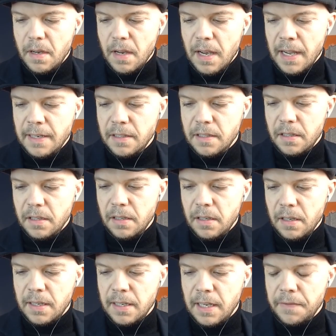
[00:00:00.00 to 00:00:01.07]
And
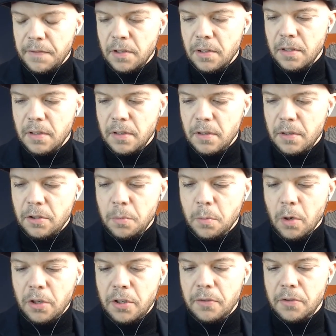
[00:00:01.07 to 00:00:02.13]
given you,
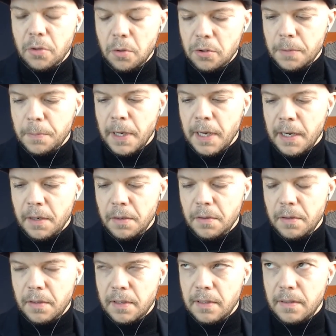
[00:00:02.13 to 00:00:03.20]
what you talked about
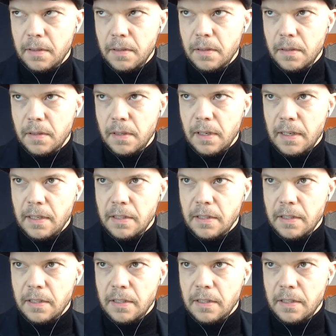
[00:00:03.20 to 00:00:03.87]
in